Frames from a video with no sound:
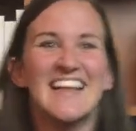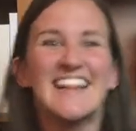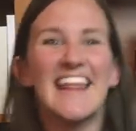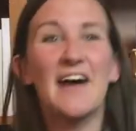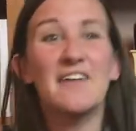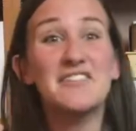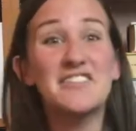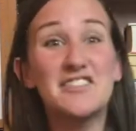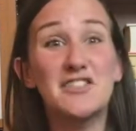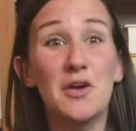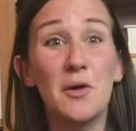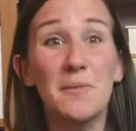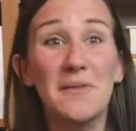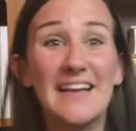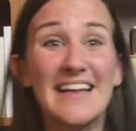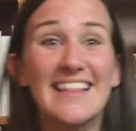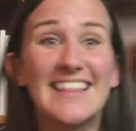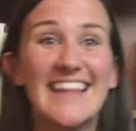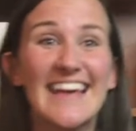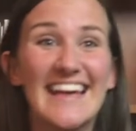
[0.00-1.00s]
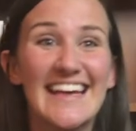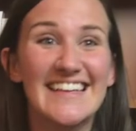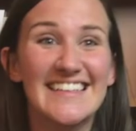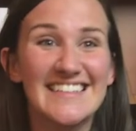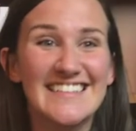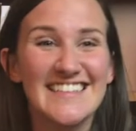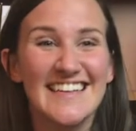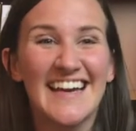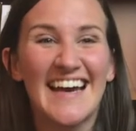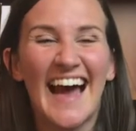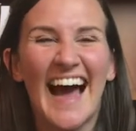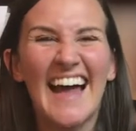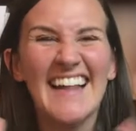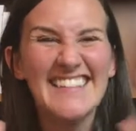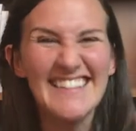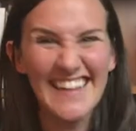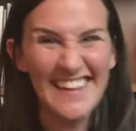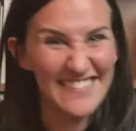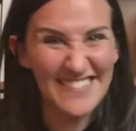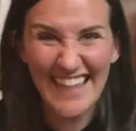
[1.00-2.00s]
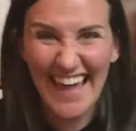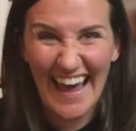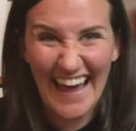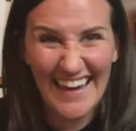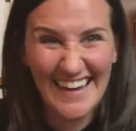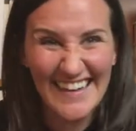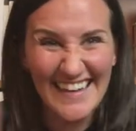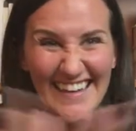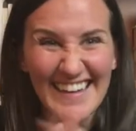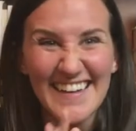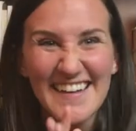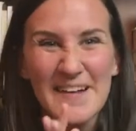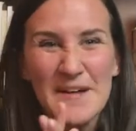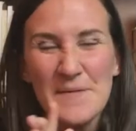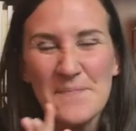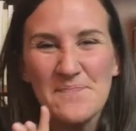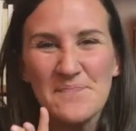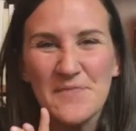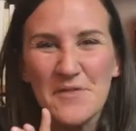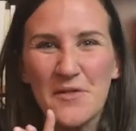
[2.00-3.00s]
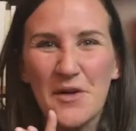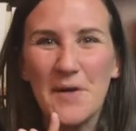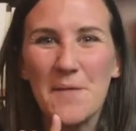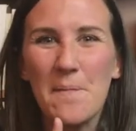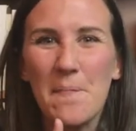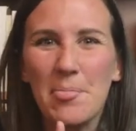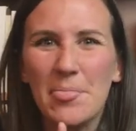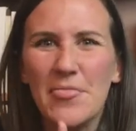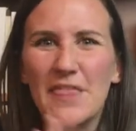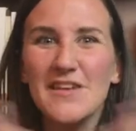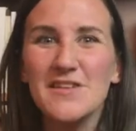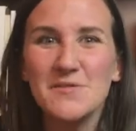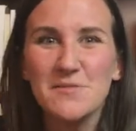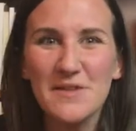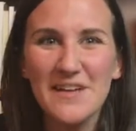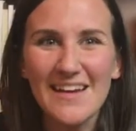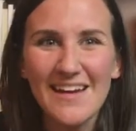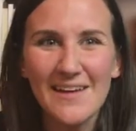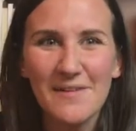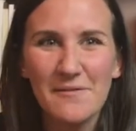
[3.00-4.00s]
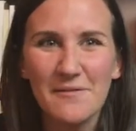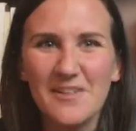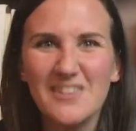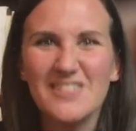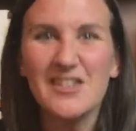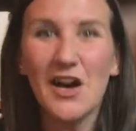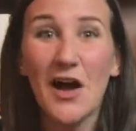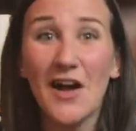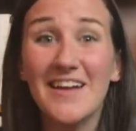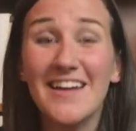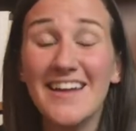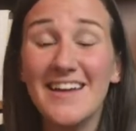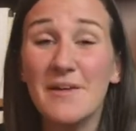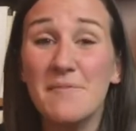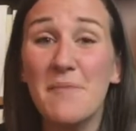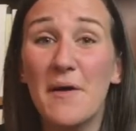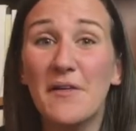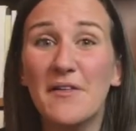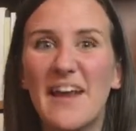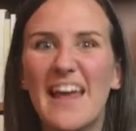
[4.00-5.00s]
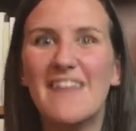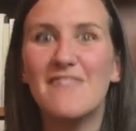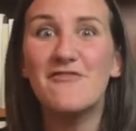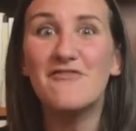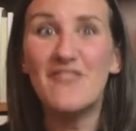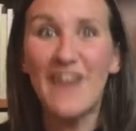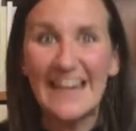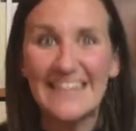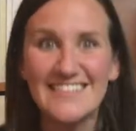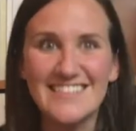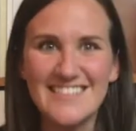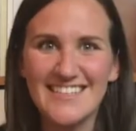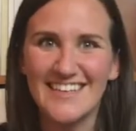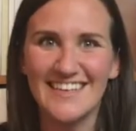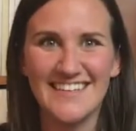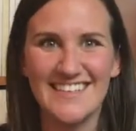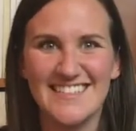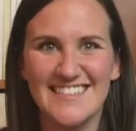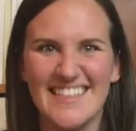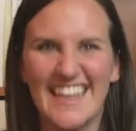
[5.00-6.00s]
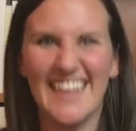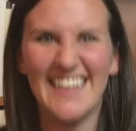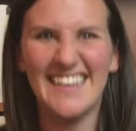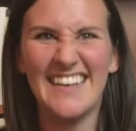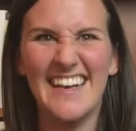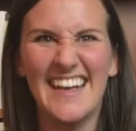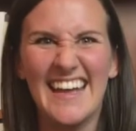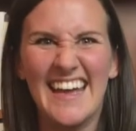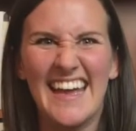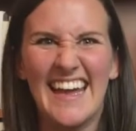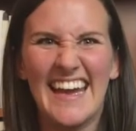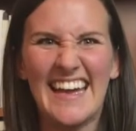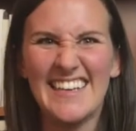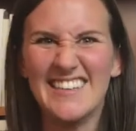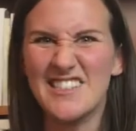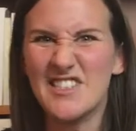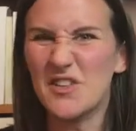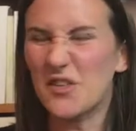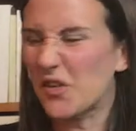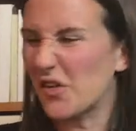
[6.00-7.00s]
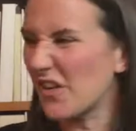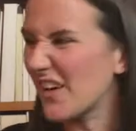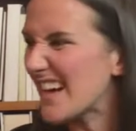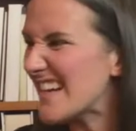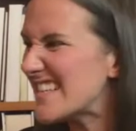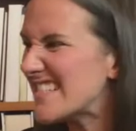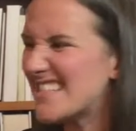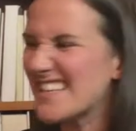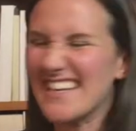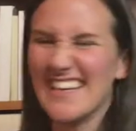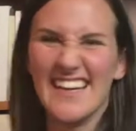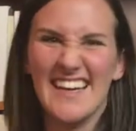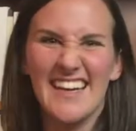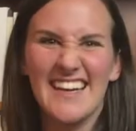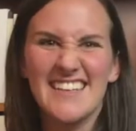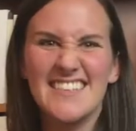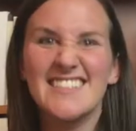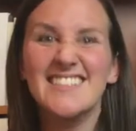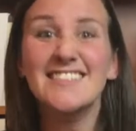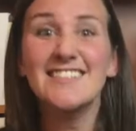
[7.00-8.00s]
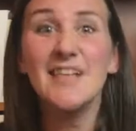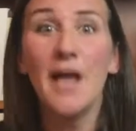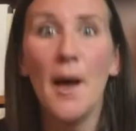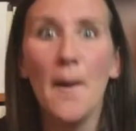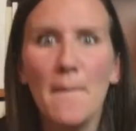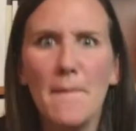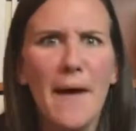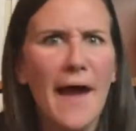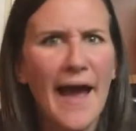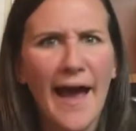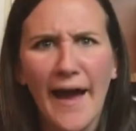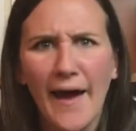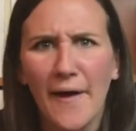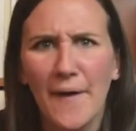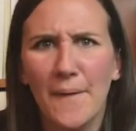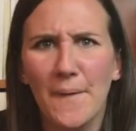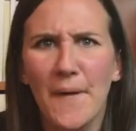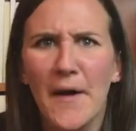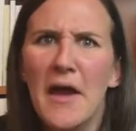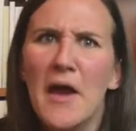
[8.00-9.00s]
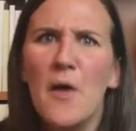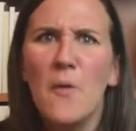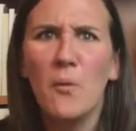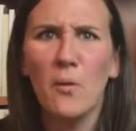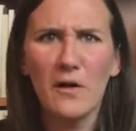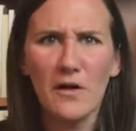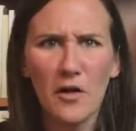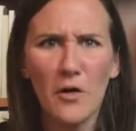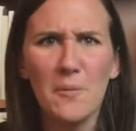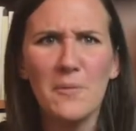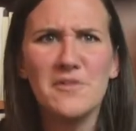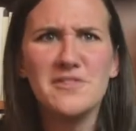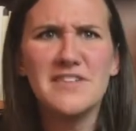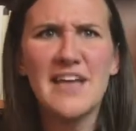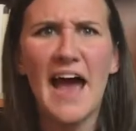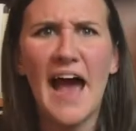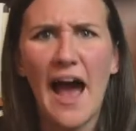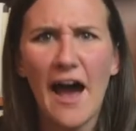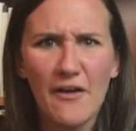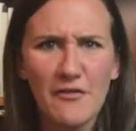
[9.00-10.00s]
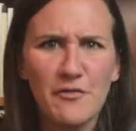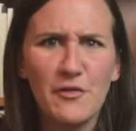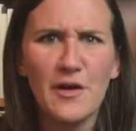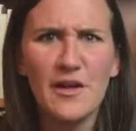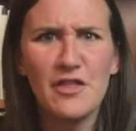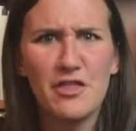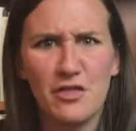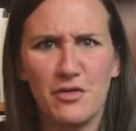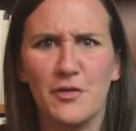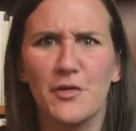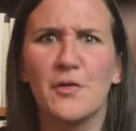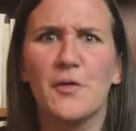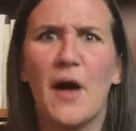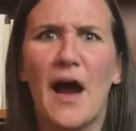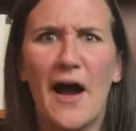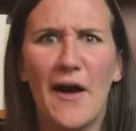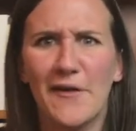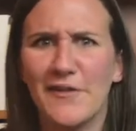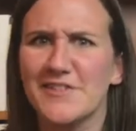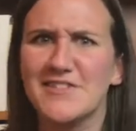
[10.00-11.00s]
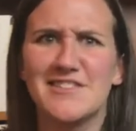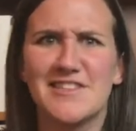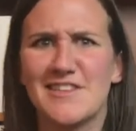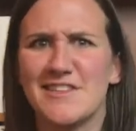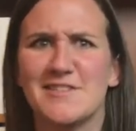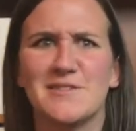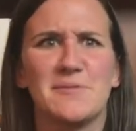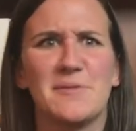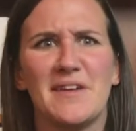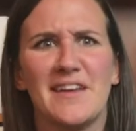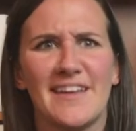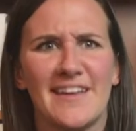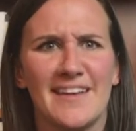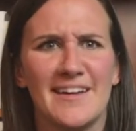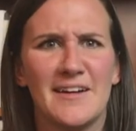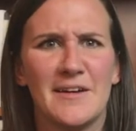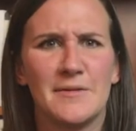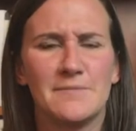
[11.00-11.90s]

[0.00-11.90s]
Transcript: that was so many things. I love that. Well, this week we're talking about adventures, and it's crazy. Somehow, we're almost halfway through ours this week.